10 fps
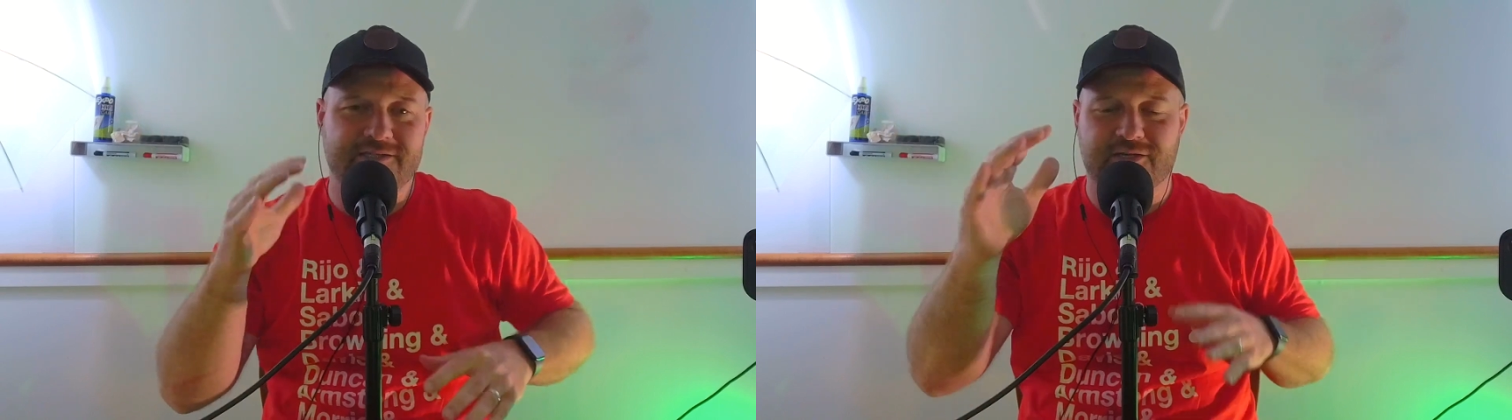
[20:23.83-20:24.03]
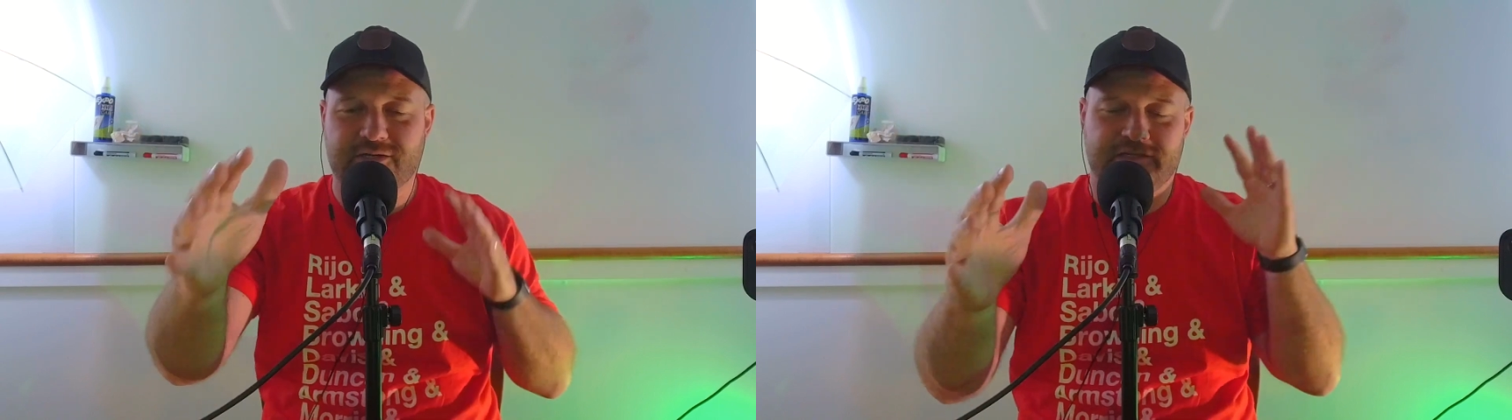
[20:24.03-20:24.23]

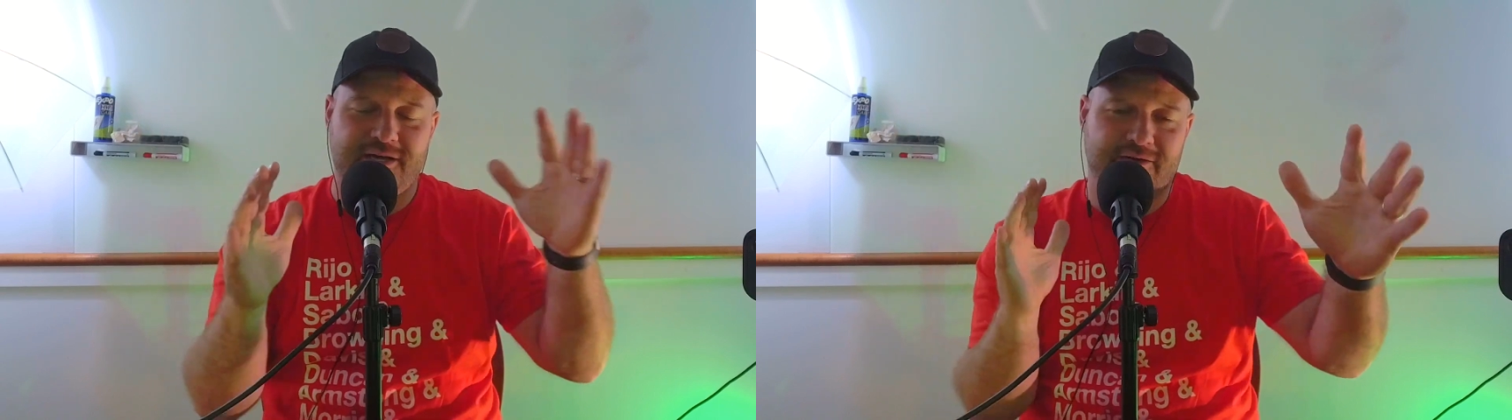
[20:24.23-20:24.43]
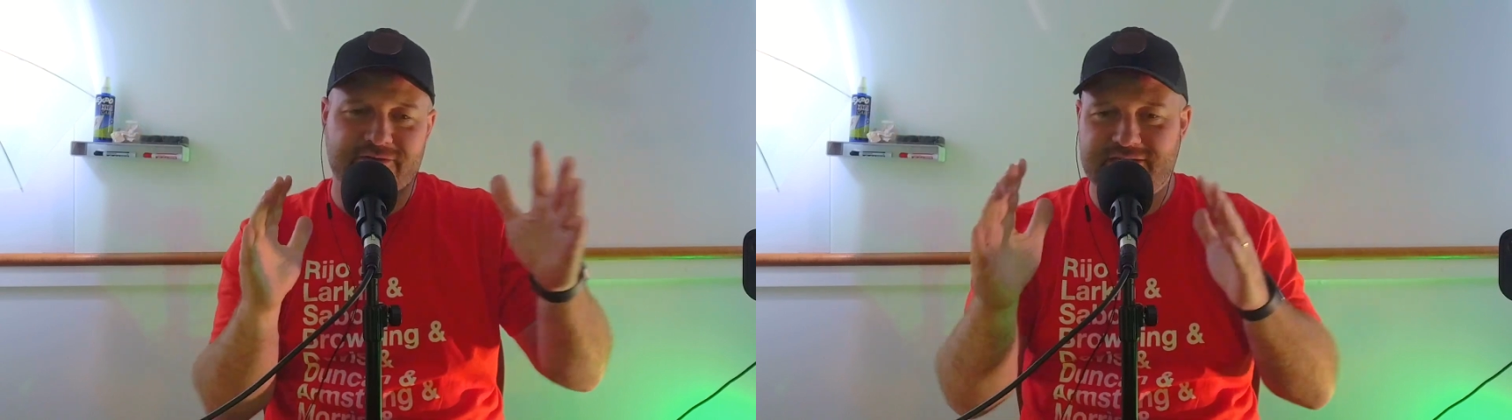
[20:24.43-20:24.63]
It's a good
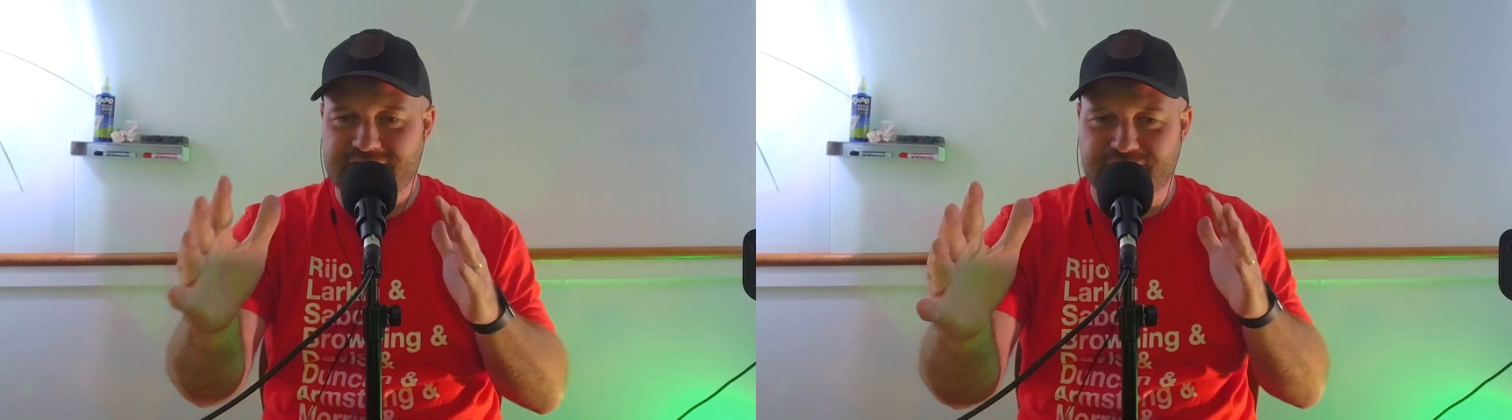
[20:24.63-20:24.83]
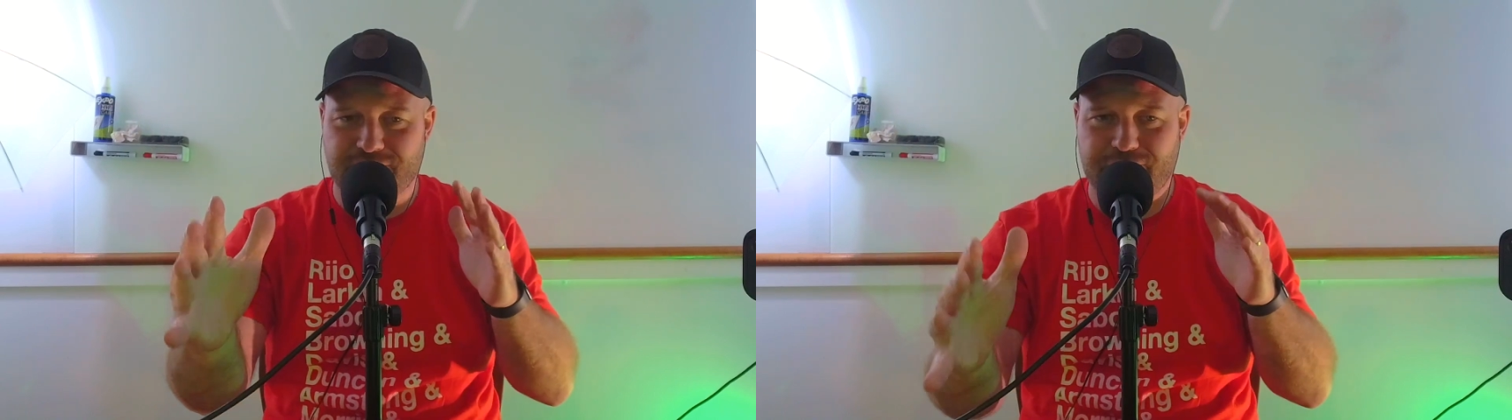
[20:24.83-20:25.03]

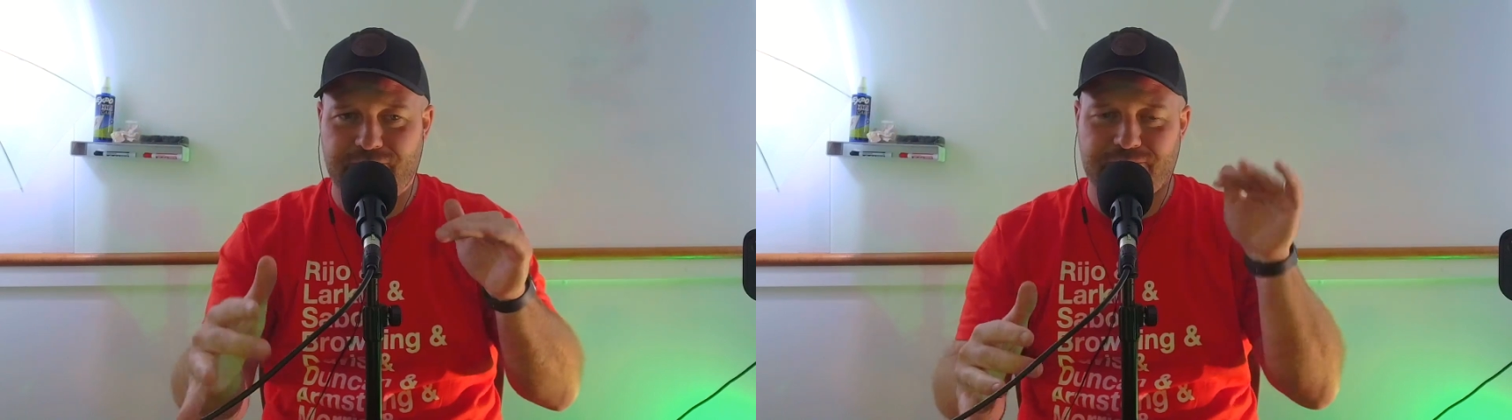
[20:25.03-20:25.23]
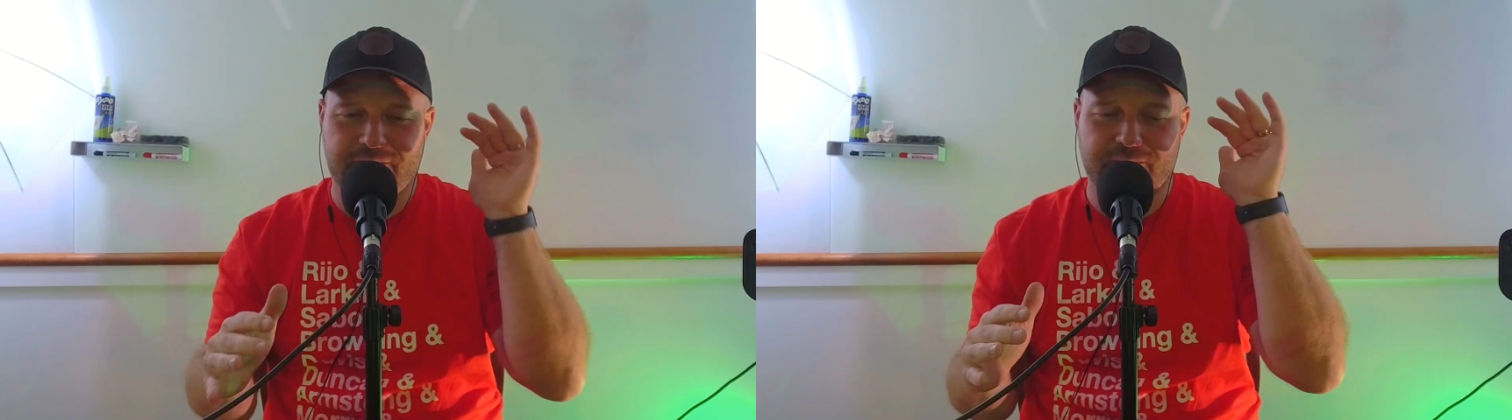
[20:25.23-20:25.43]
conversational
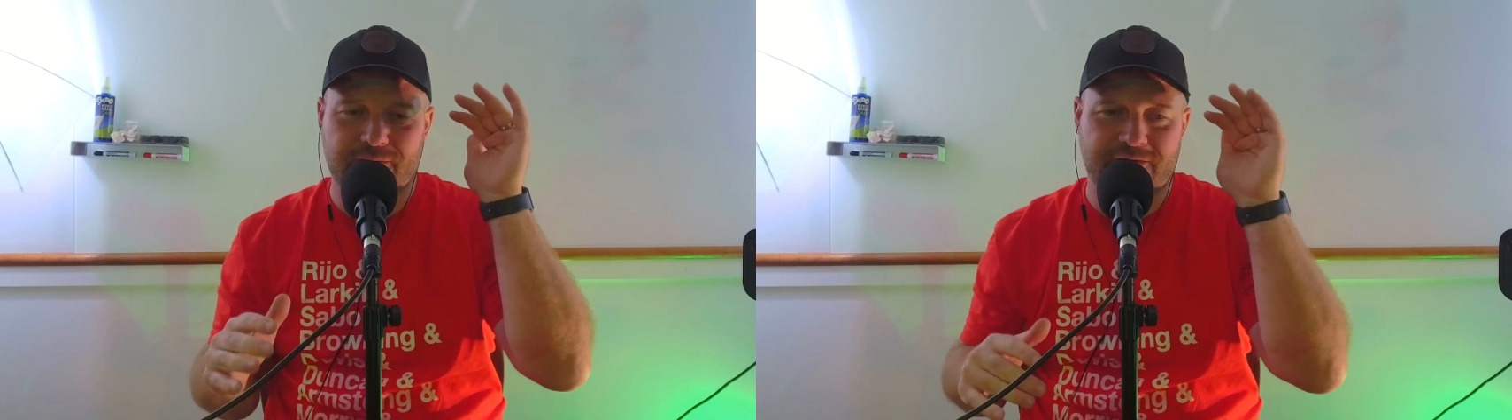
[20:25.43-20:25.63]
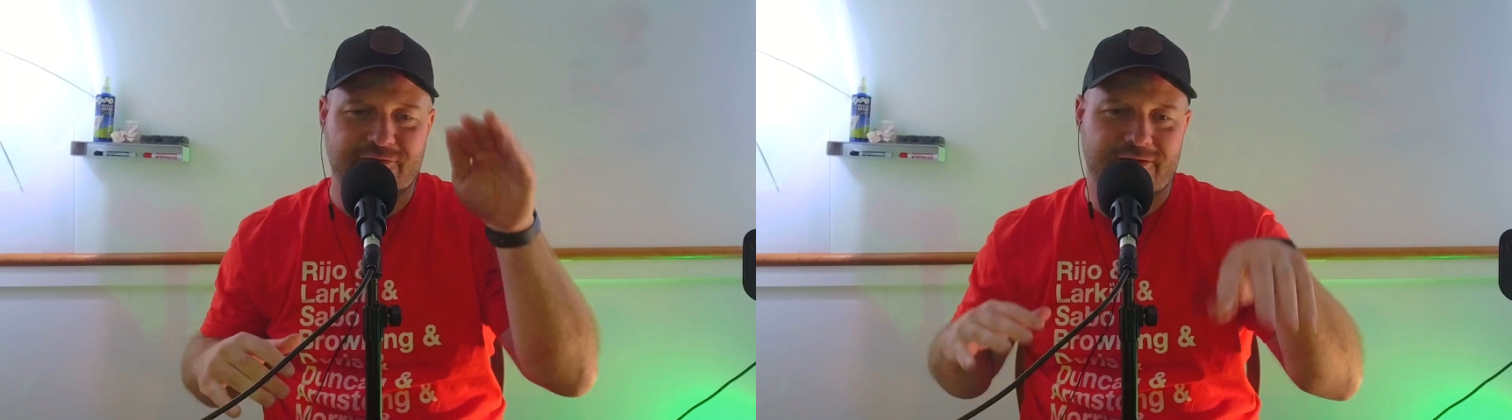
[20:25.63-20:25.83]

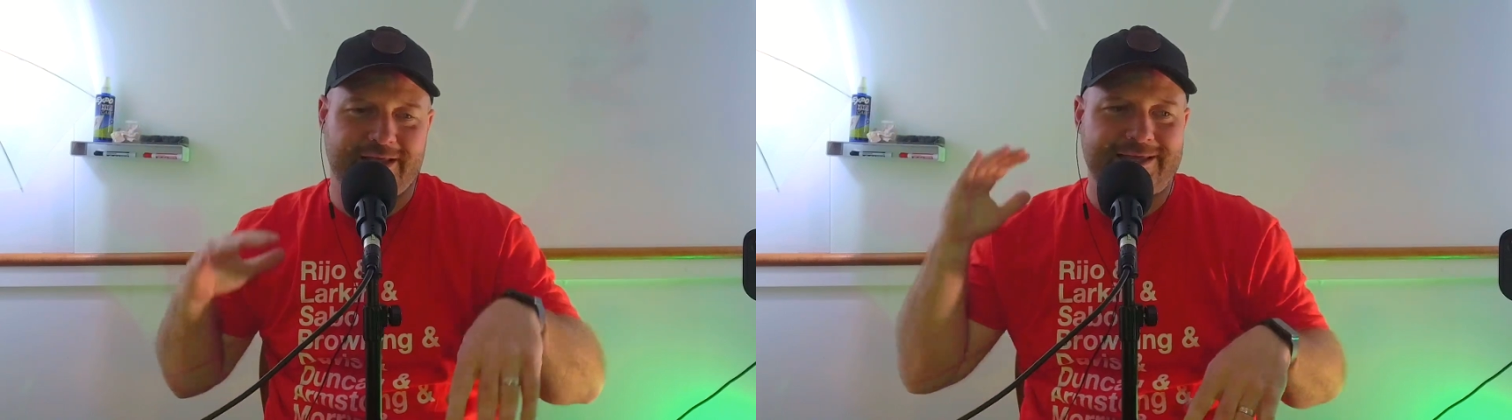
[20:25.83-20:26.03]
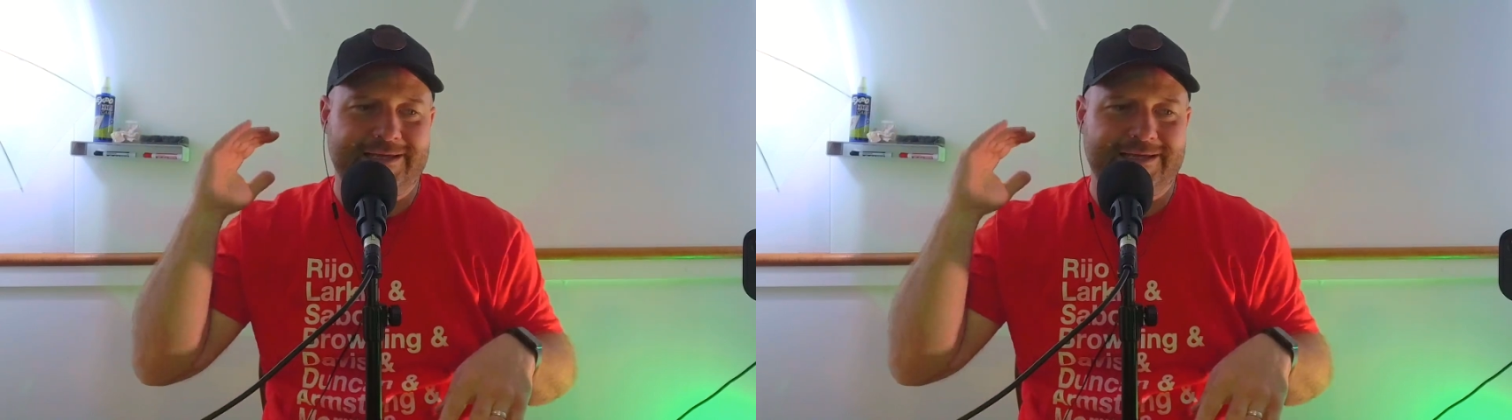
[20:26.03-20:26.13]
tool if you're like